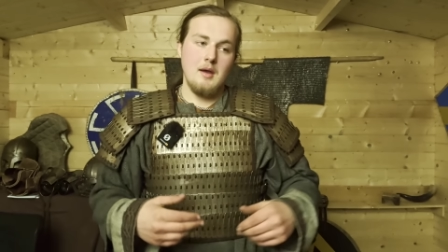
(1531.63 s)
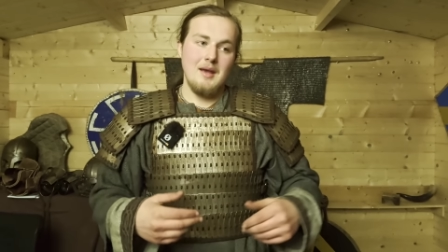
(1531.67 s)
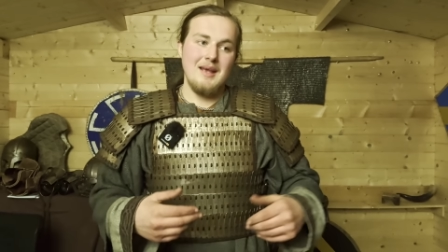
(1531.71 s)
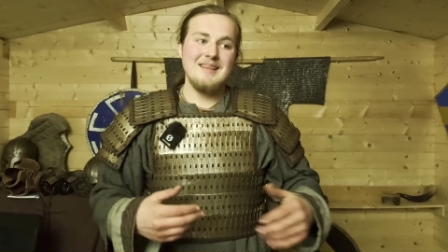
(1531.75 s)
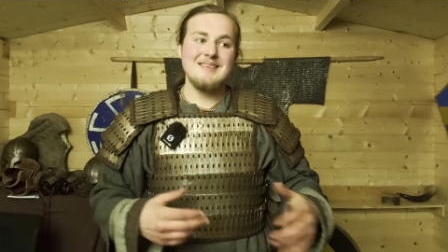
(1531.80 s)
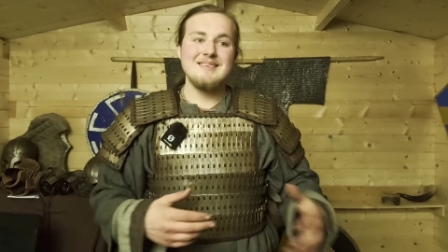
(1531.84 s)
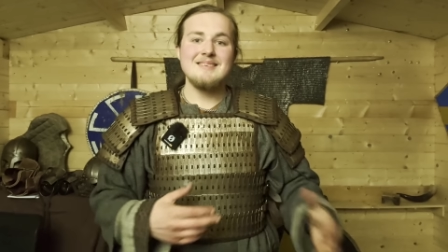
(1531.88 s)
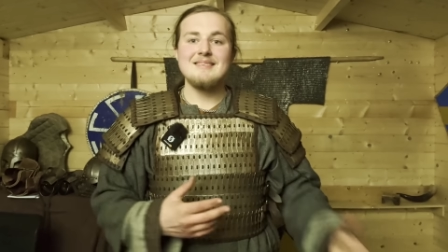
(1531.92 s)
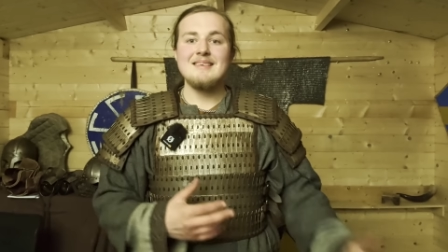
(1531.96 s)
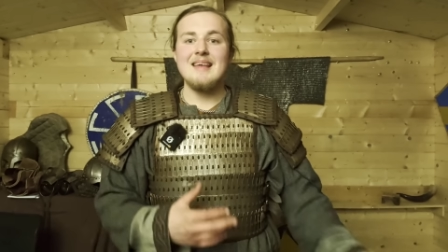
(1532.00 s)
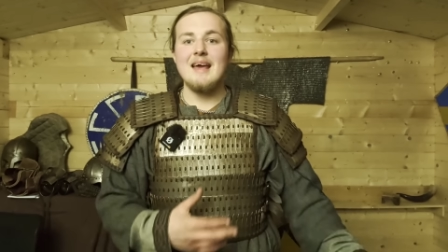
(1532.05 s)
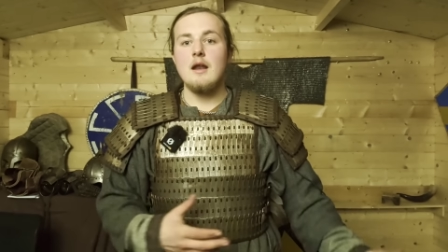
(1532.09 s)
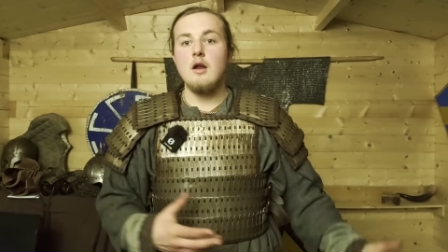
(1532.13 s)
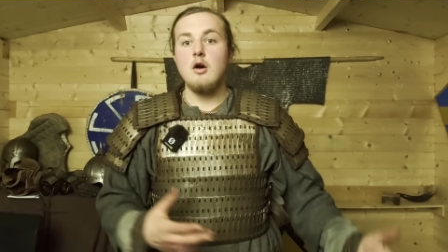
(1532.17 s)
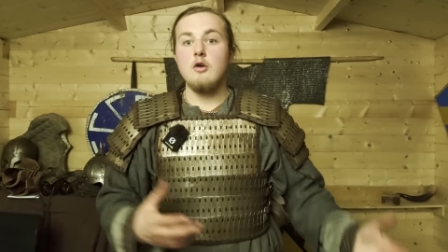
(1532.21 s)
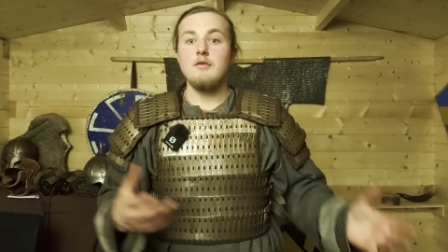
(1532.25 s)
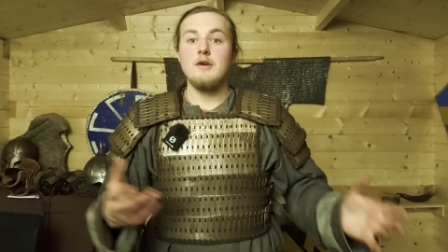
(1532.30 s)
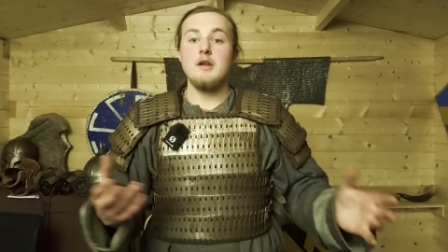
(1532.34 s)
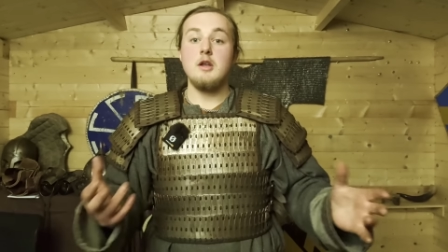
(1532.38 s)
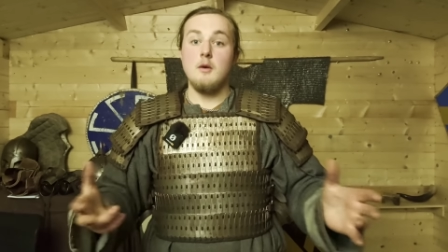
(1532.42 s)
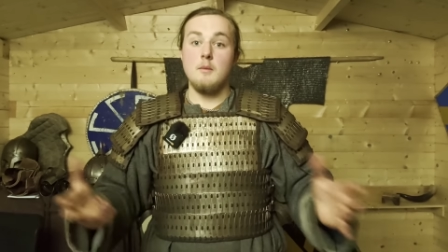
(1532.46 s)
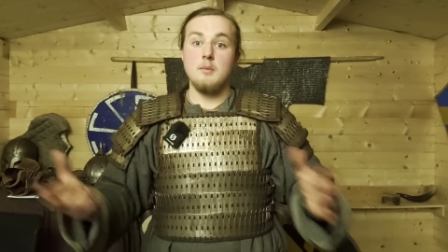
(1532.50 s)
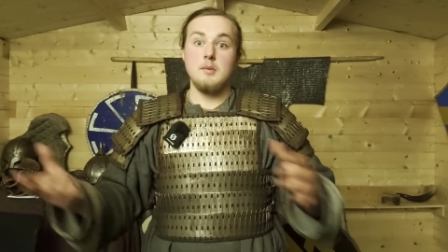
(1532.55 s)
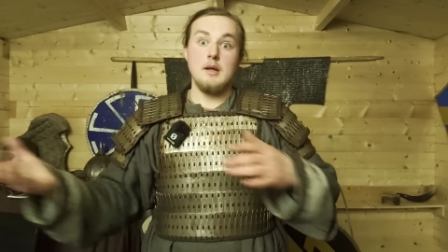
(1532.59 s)
instead
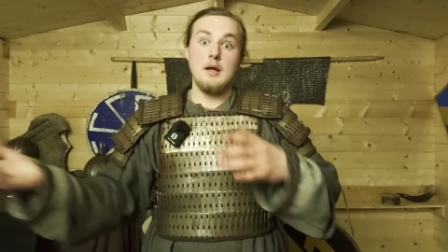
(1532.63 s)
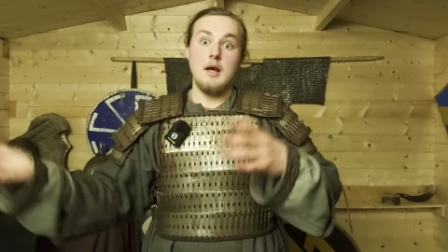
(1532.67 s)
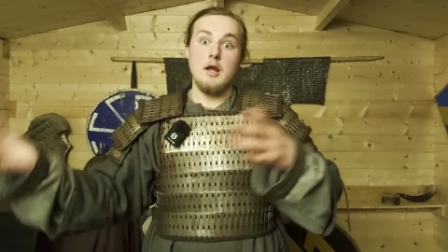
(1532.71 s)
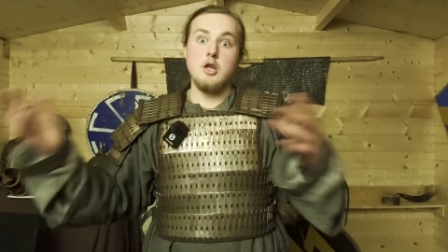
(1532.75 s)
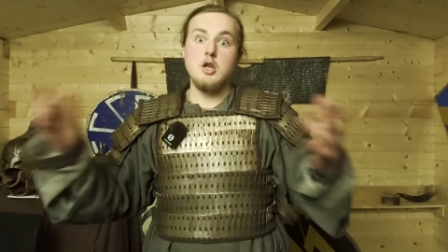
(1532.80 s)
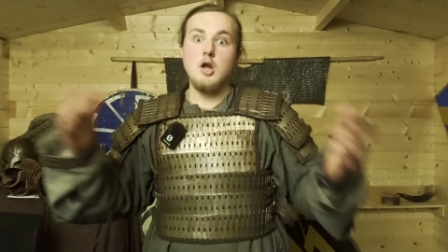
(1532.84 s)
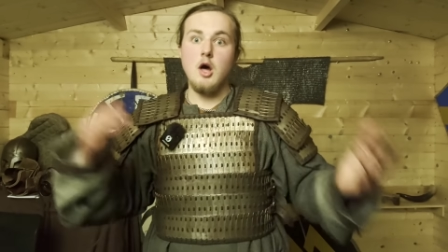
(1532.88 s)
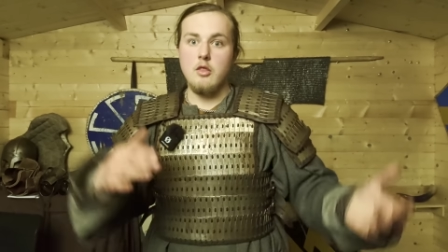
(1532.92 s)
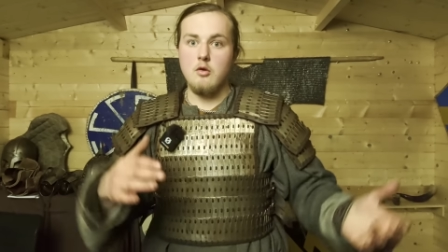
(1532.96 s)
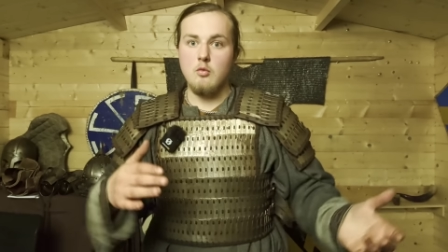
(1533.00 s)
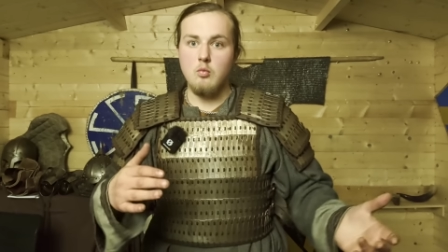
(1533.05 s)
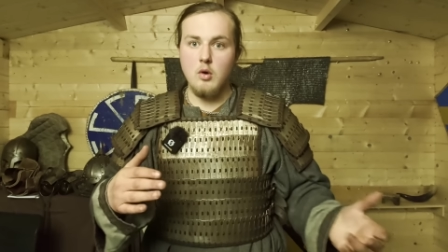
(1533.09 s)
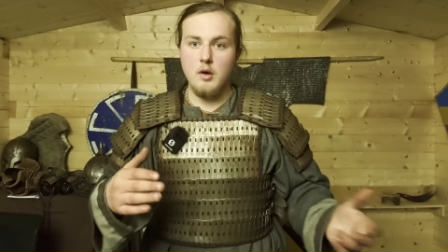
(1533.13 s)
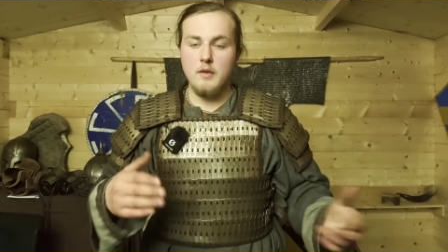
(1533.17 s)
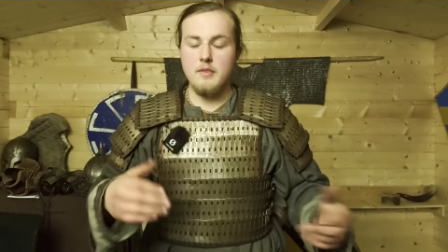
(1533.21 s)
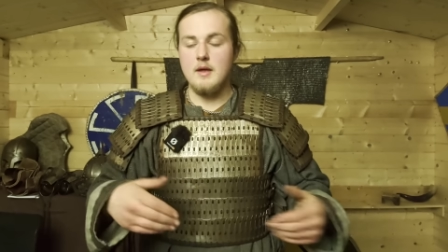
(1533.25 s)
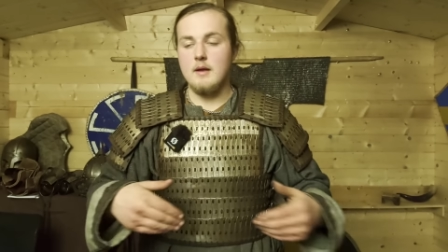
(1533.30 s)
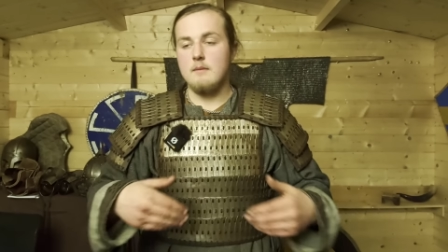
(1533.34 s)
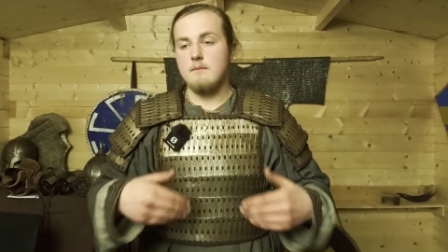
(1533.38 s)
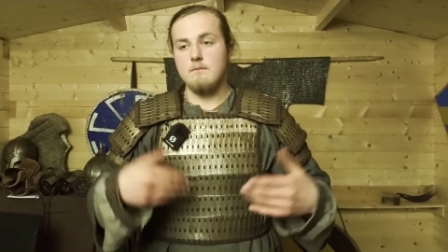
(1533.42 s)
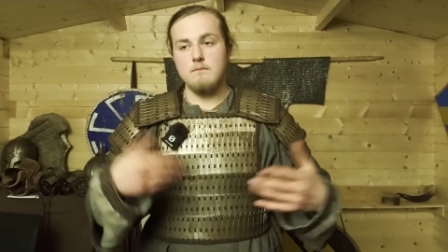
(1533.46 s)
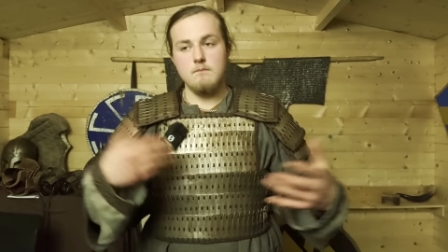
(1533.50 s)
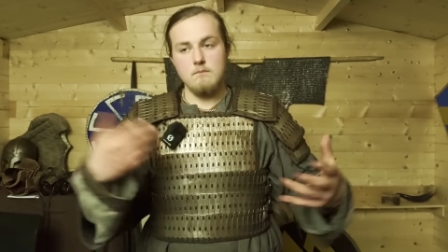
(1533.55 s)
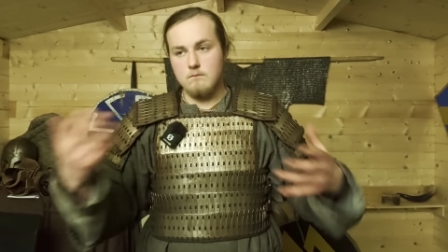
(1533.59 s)
of adopting another one
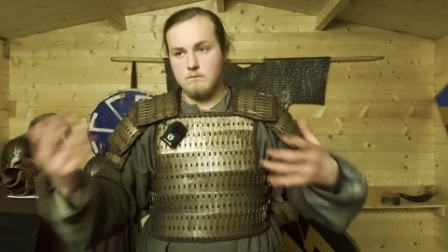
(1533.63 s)
that